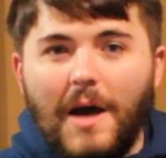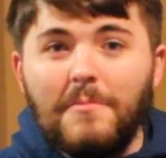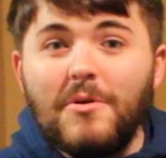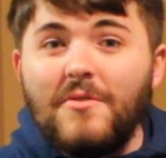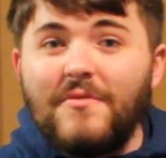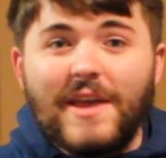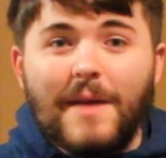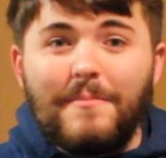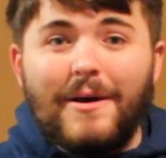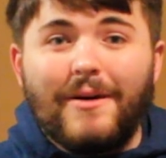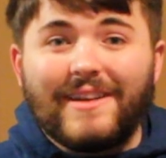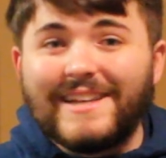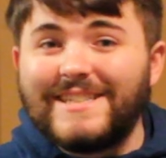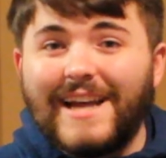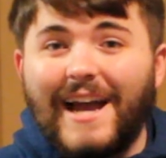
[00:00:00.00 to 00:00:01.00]
movie about
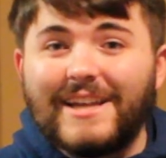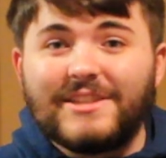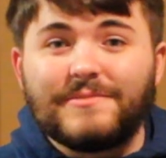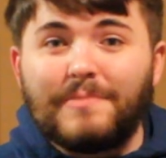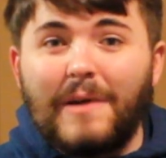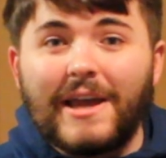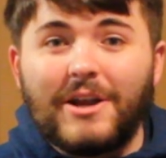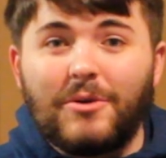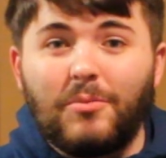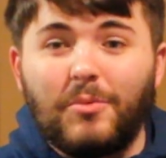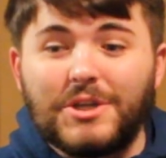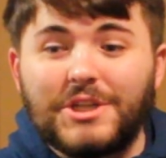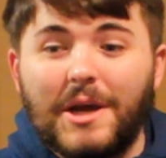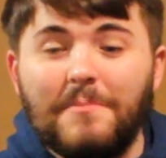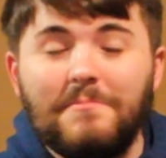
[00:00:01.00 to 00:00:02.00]
a giant spider,
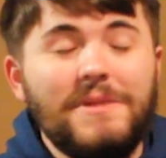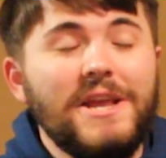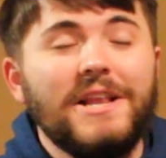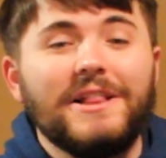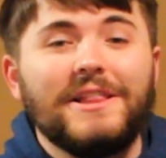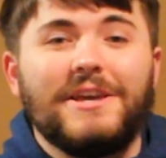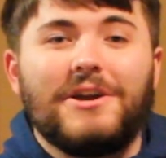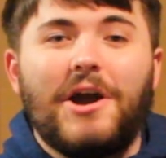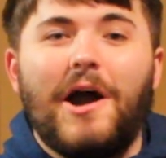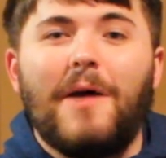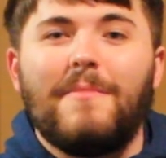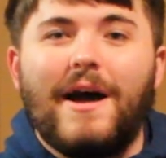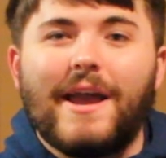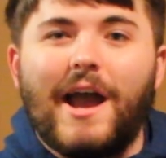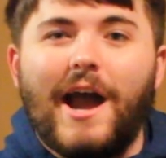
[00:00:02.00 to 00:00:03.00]
which immediately caught
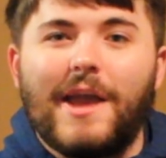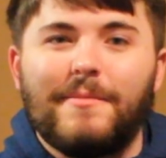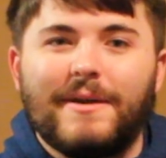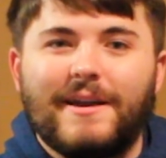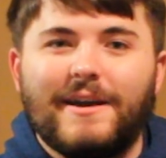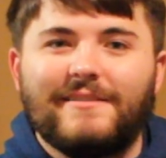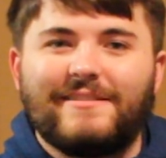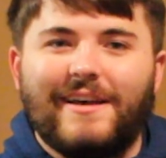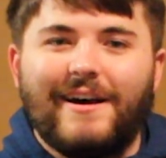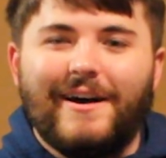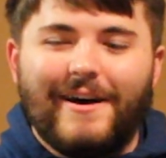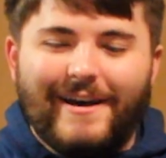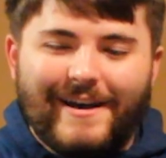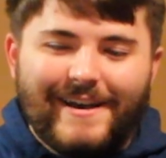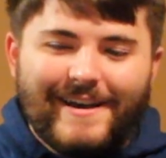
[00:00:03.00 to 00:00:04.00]
my eye because,
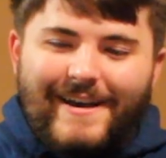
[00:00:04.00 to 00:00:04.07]
I